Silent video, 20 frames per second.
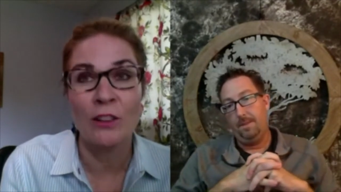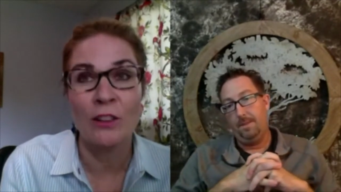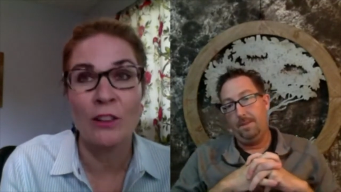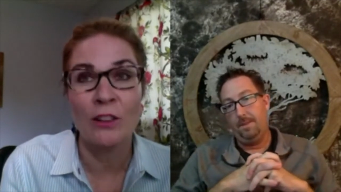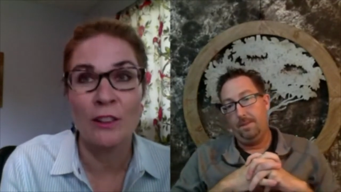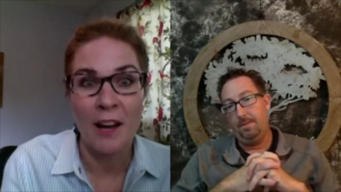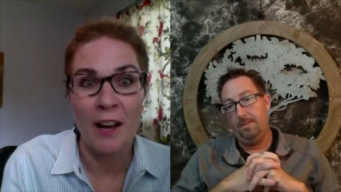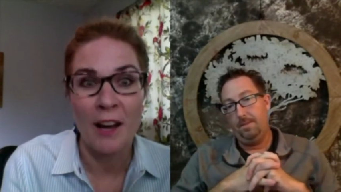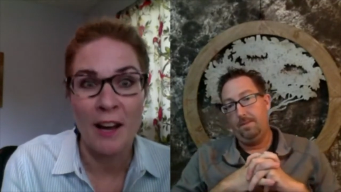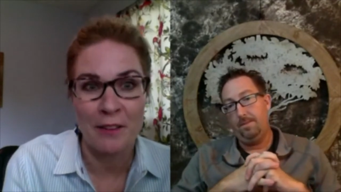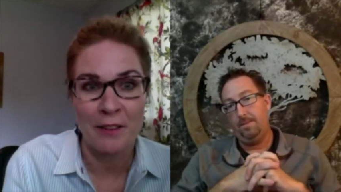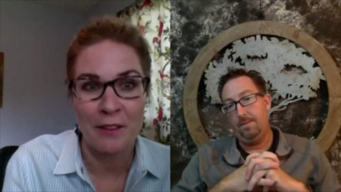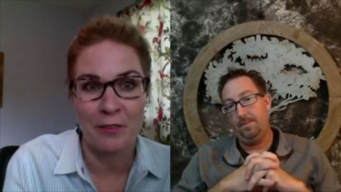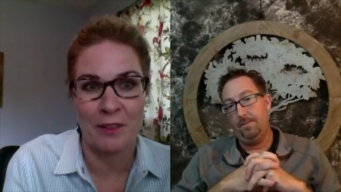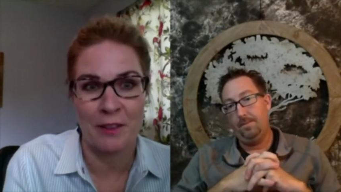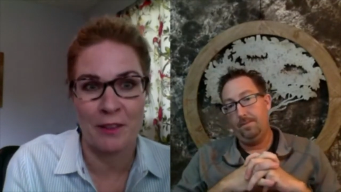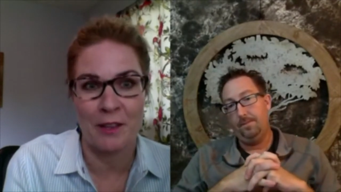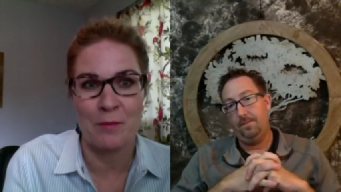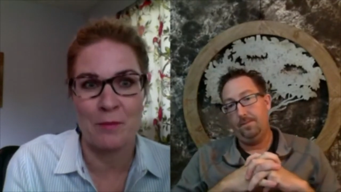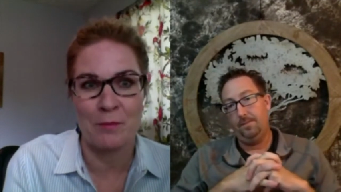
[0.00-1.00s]
Speaker 1: A lot of
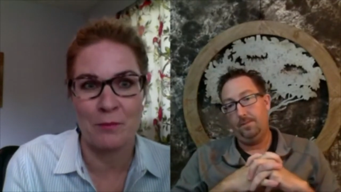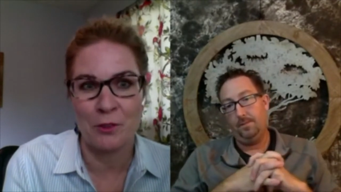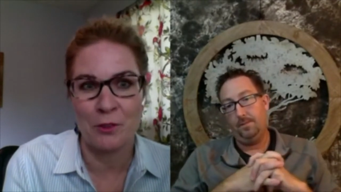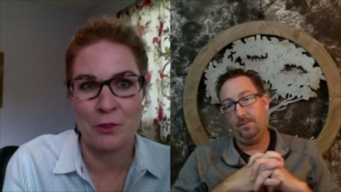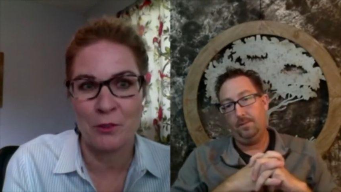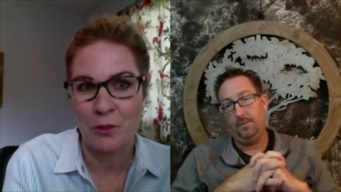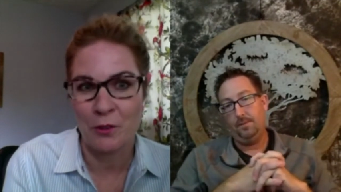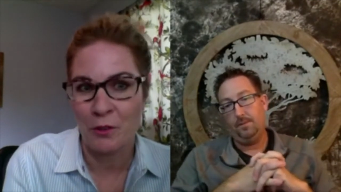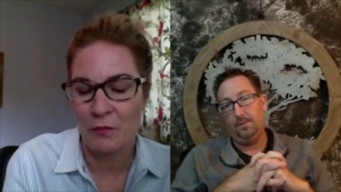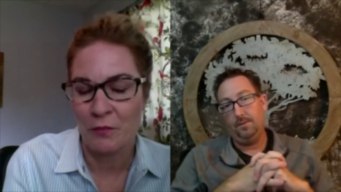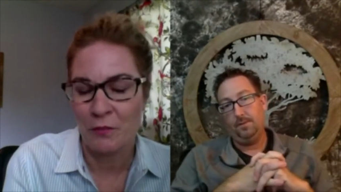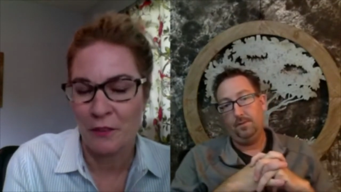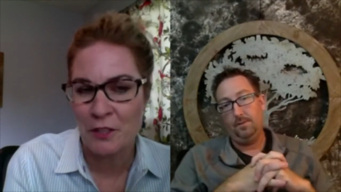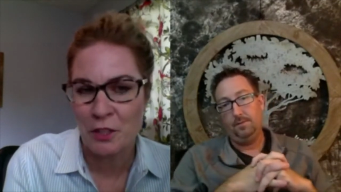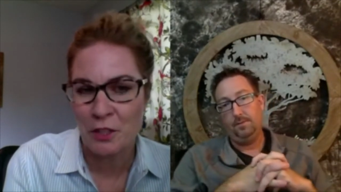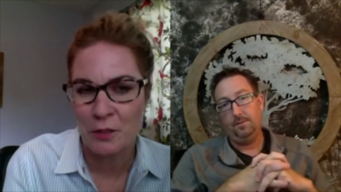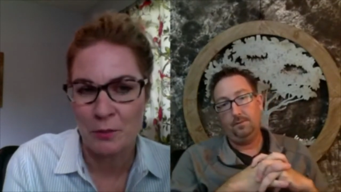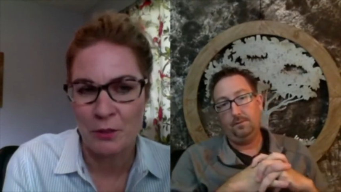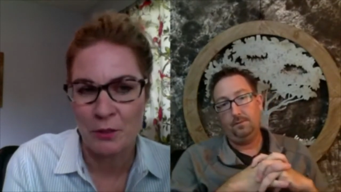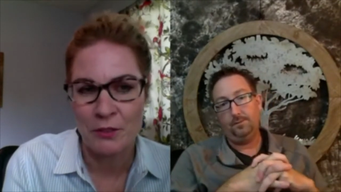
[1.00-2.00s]
them grow
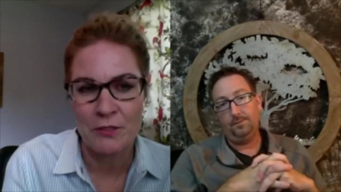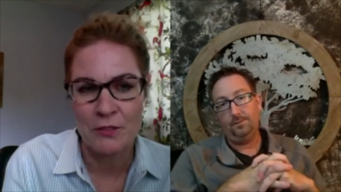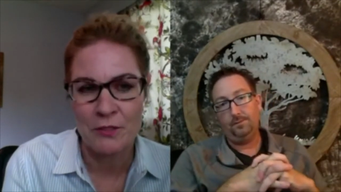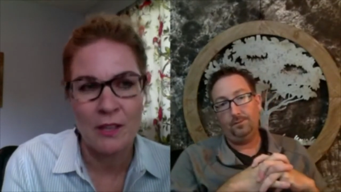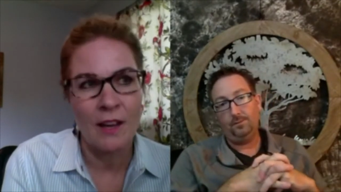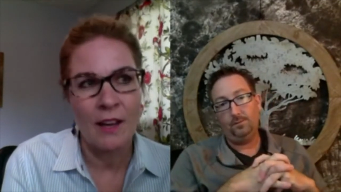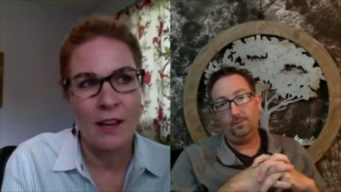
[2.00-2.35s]
vegetables.